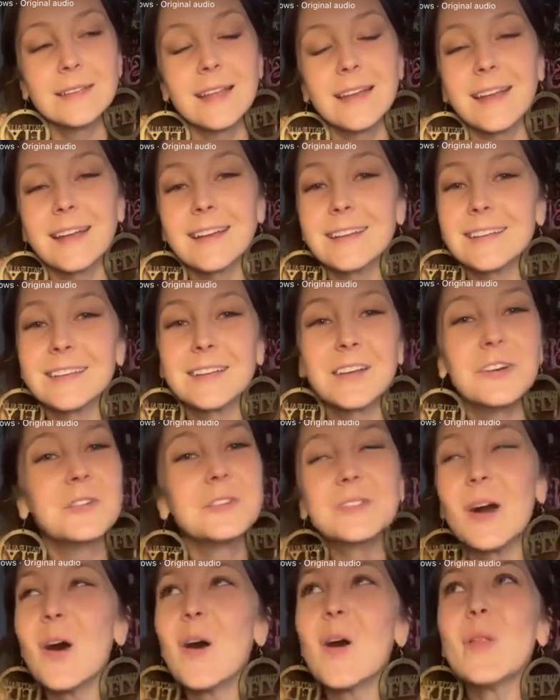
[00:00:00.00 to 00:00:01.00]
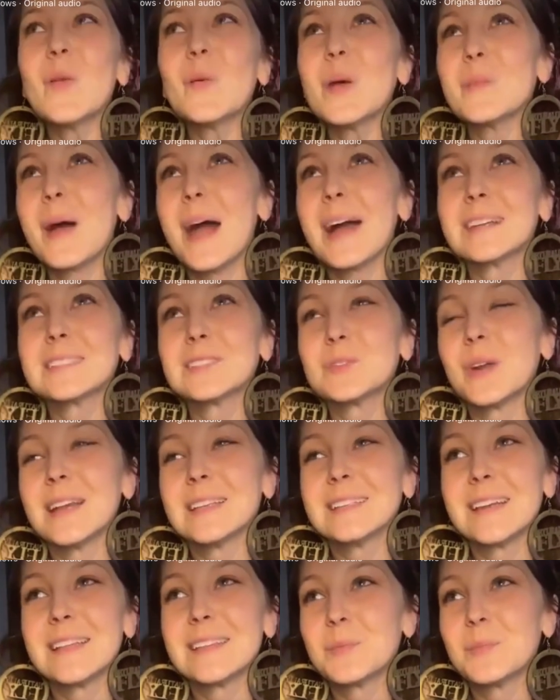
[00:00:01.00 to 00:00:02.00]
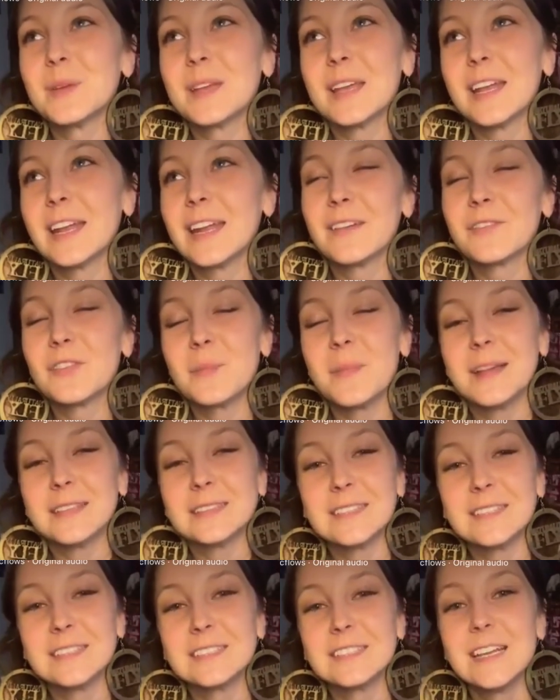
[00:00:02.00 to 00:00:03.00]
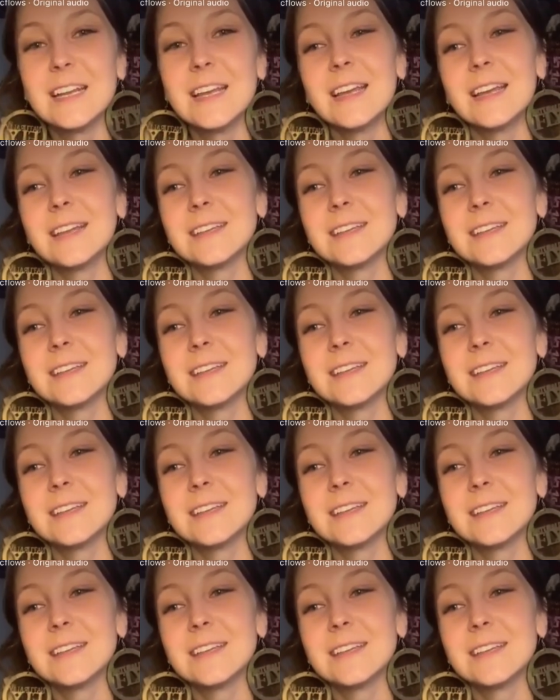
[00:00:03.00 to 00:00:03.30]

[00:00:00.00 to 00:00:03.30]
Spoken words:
like it goes all the way back to what I said at the beginning of the message,